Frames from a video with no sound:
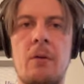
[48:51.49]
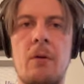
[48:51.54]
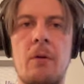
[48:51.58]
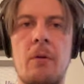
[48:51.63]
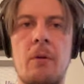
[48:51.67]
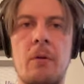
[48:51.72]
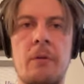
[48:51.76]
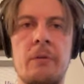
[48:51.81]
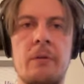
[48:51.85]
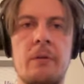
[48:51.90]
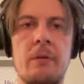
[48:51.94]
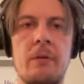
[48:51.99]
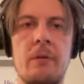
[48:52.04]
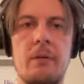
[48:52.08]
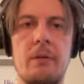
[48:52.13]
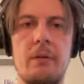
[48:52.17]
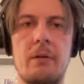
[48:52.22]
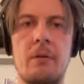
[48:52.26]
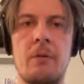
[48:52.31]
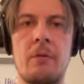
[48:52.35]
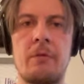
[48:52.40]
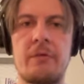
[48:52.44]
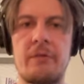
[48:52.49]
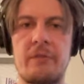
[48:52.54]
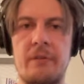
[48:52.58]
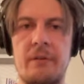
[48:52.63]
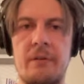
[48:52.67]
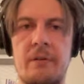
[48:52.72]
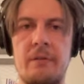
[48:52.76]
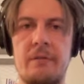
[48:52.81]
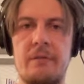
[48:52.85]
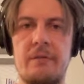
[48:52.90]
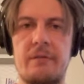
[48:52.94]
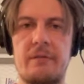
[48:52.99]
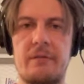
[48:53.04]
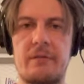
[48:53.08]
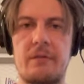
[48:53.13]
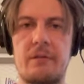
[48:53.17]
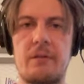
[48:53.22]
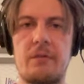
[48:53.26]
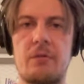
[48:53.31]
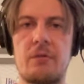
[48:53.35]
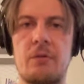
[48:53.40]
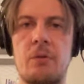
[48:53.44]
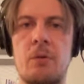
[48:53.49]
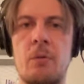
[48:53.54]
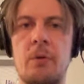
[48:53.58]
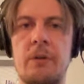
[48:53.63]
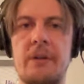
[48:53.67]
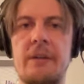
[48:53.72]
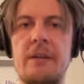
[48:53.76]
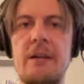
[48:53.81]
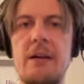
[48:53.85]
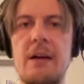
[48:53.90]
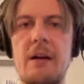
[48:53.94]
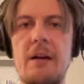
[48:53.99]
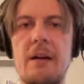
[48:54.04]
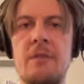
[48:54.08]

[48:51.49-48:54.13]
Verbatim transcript: on on this so here